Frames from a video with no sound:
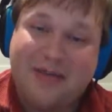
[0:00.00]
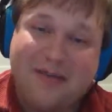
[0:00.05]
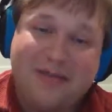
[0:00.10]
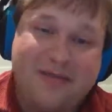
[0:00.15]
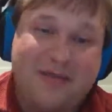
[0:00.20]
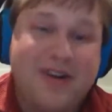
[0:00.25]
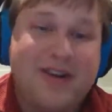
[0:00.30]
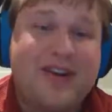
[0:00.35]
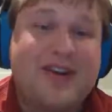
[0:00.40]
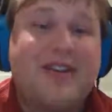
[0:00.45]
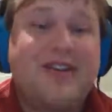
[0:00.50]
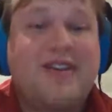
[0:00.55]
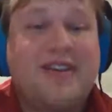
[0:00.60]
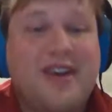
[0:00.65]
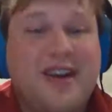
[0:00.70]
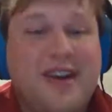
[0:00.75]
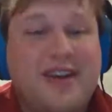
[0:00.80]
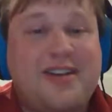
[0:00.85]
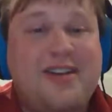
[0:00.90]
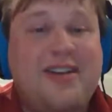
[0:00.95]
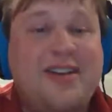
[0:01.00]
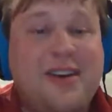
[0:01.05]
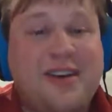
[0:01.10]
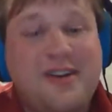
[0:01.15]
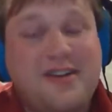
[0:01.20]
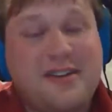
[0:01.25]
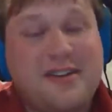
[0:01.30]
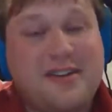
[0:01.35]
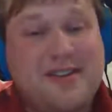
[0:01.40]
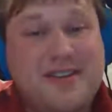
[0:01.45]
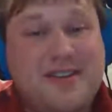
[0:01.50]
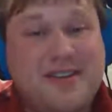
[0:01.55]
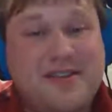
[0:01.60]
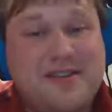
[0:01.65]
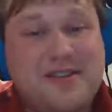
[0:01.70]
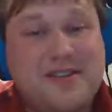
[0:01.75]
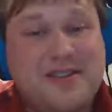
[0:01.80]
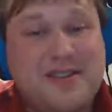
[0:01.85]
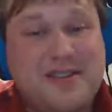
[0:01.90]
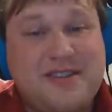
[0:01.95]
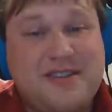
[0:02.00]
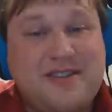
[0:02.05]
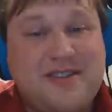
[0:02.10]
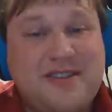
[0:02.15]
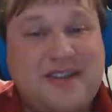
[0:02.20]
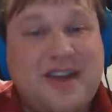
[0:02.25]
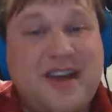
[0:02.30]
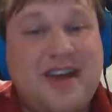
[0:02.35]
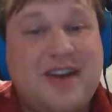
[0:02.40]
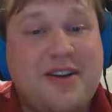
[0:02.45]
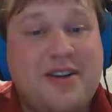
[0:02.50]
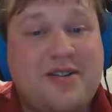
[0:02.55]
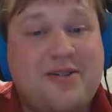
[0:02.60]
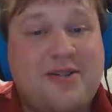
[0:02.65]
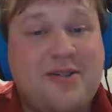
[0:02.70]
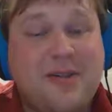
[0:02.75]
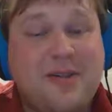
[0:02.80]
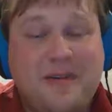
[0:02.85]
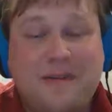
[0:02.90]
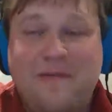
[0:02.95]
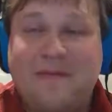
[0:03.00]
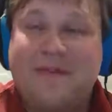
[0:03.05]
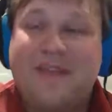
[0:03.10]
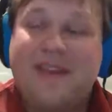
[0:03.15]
written in the 1900s, which is kind of cool.